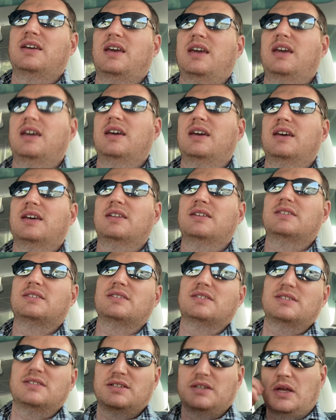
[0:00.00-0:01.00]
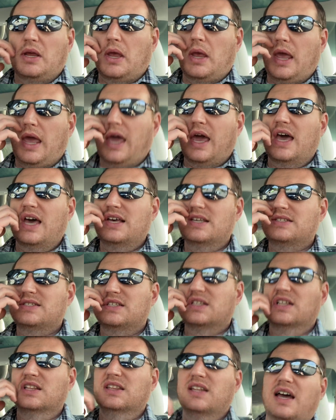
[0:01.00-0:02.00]
and has
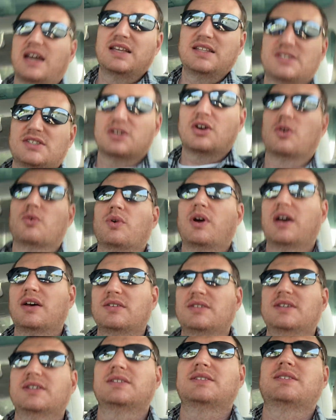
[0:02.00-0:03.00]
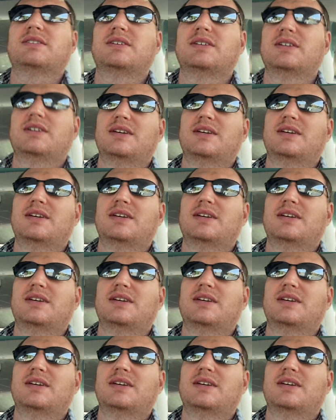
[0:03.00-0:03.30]
the lights around it